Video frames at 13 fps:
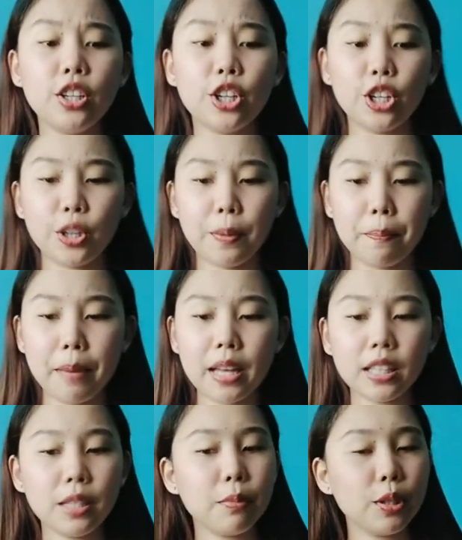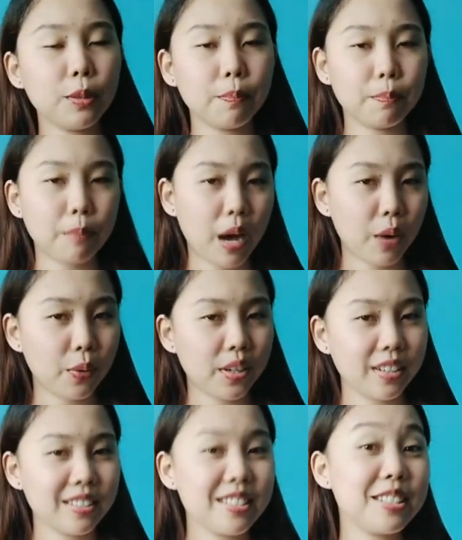installed is required for
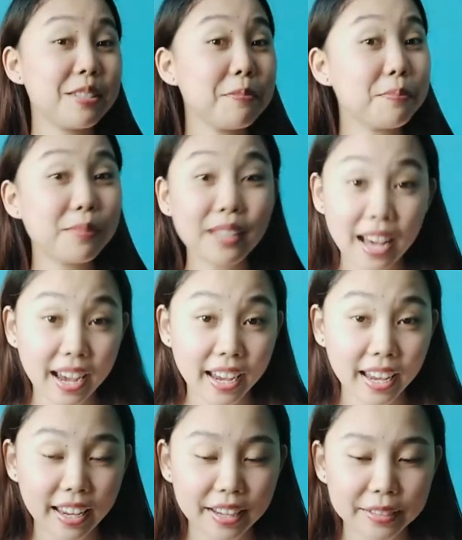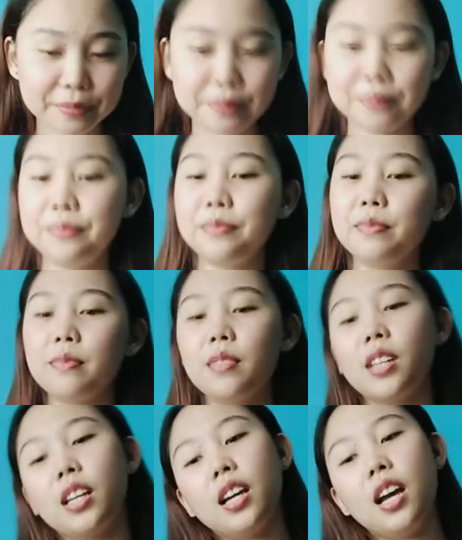booting the device.
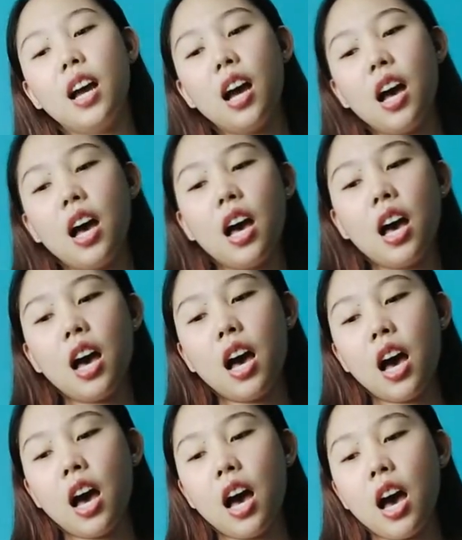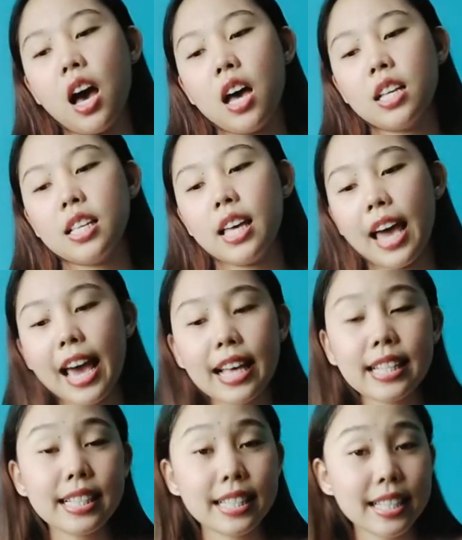They are available for purchase
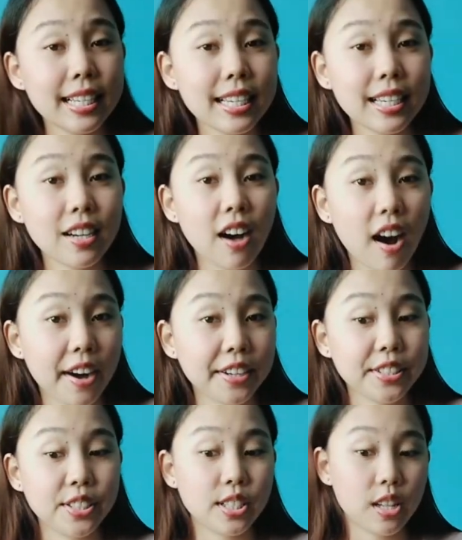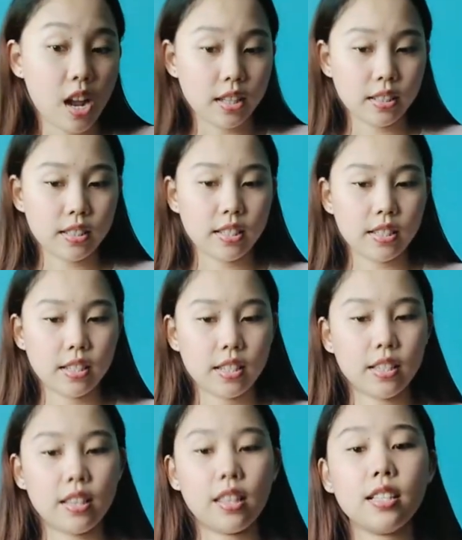from the manufacturers, but
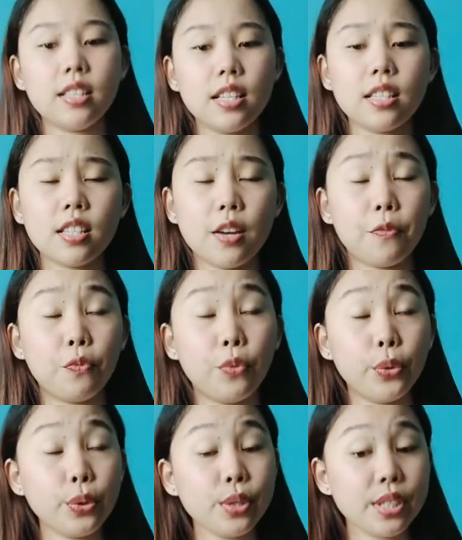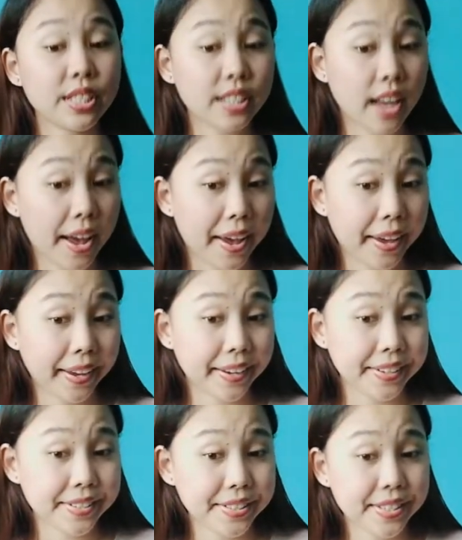you can also download an
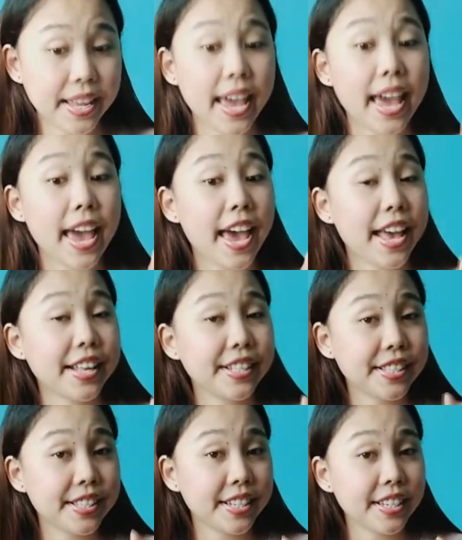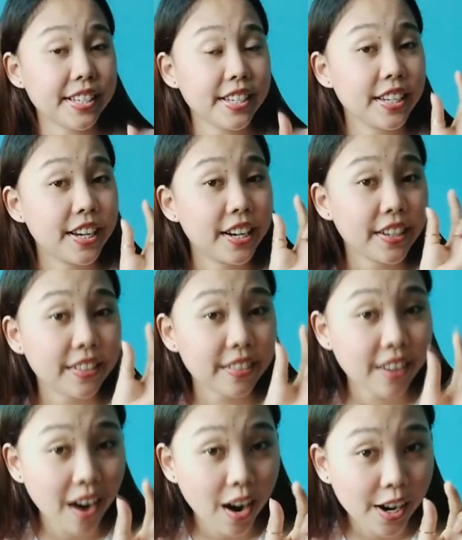OS and save it to the card
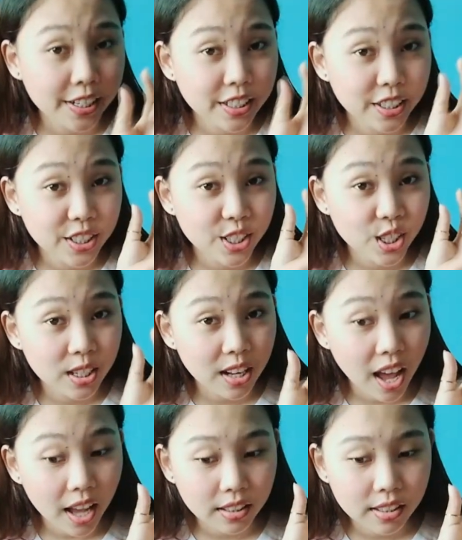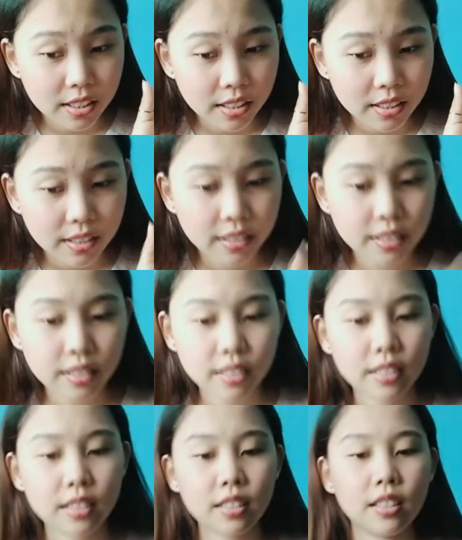yourself if you have a Linux
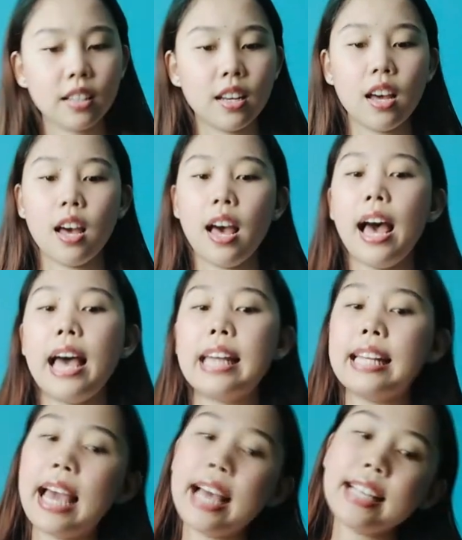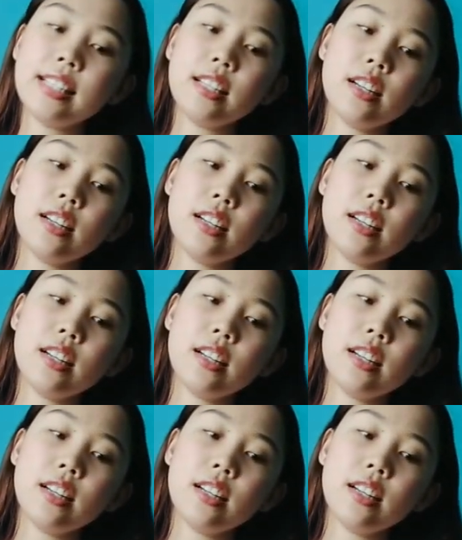machine and